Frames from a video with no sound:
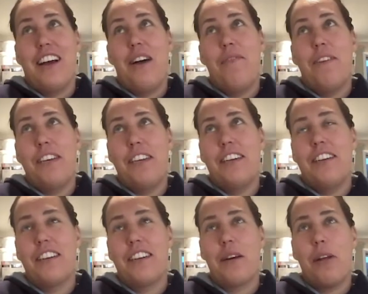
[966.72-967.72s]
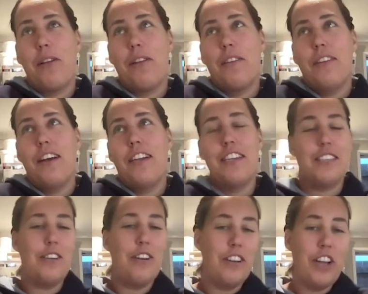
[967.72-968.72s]
I mean,
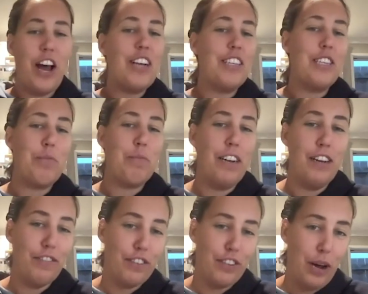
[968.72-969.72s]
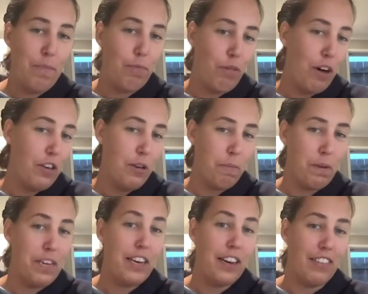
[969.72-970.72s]
it's not nice to be lifted up while you're
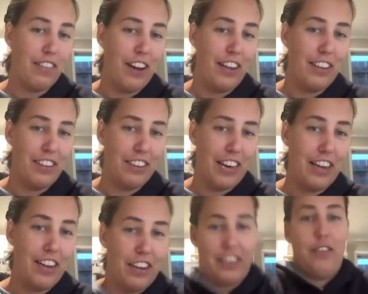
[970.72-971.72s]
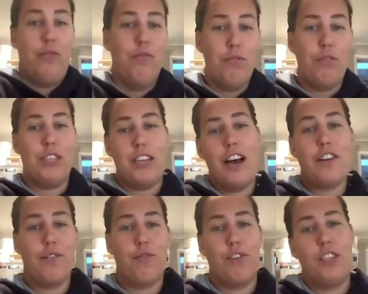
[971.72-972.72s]
peeing, right? They'll get like a
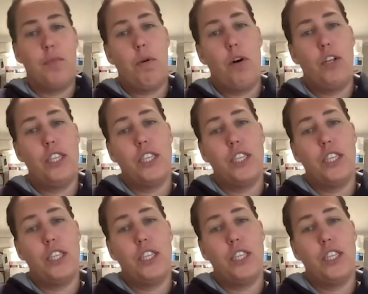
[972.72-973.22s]
startle response.